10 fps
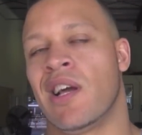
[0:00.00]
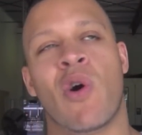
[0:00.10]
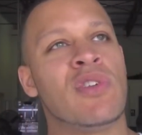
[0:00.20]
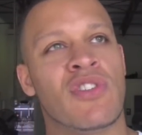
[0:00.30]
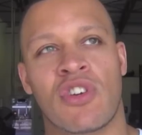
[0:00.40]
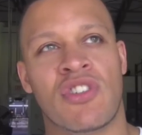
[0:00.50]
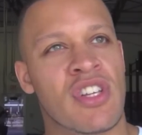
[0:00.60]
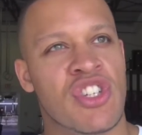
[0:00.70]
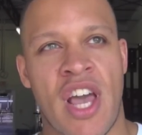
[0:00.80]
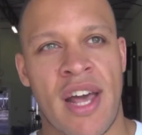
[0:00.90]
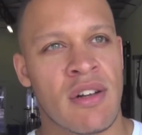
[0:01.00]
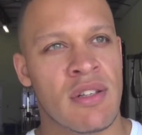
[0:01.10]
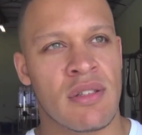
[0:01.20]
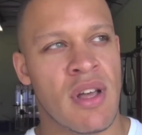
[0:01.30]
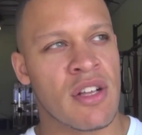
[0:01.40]
Go and search this
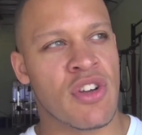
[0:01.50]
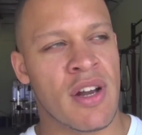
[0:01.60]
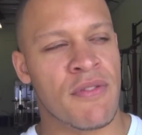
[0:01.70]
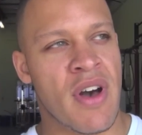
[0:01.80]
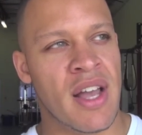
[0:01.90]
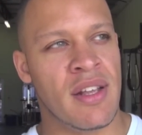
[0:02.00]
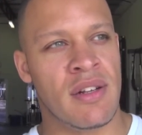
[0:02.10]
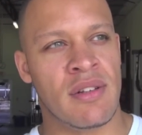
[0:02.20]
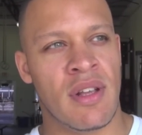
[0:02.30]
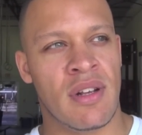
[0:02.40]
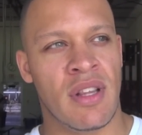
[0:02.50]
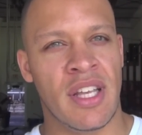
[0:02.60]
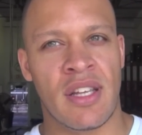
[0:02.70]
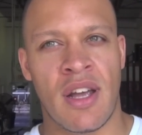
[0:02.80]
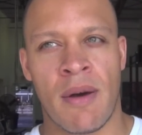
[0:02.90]
channel. I'll try to find it and, and
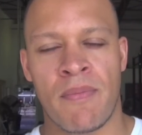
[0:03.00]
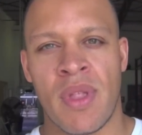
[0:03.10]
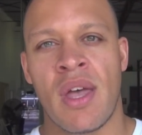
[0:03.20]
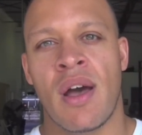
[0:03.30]
link it up.